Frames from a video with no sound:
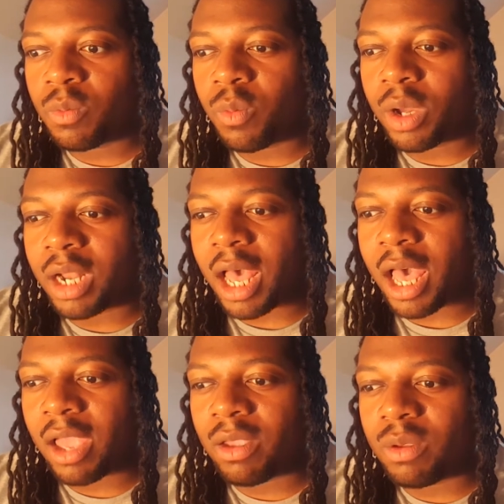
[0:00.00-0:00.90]
what
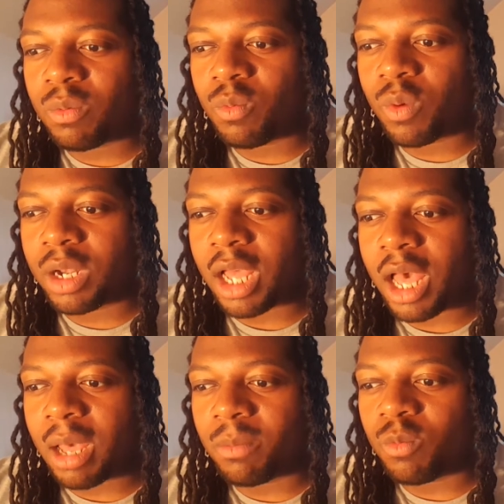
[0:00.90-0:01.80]
I'm
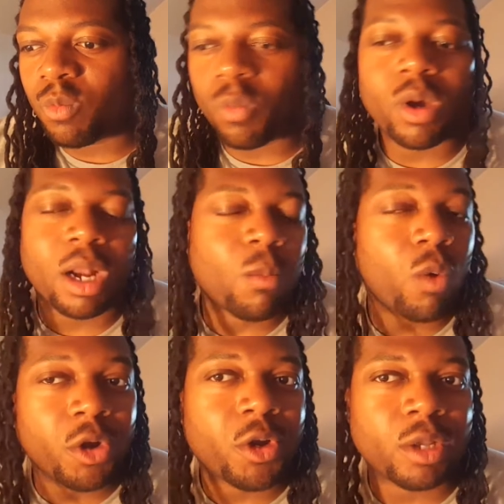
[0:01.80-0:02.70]

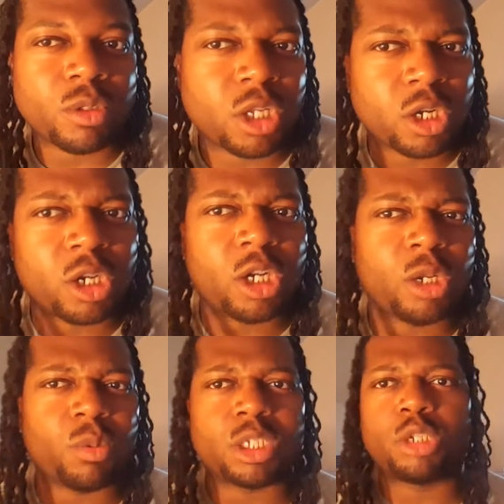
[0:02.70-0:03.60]
wondering they're going to
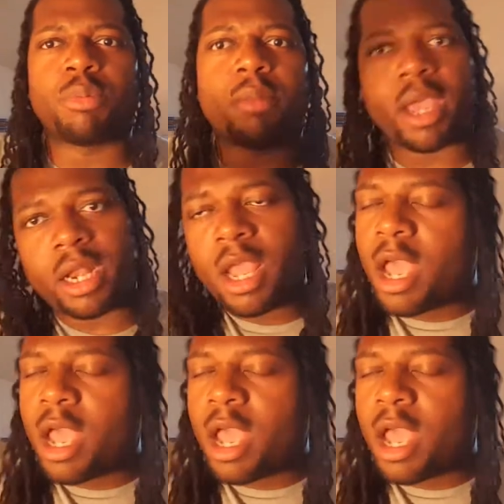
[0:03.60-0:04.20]
do with Superman.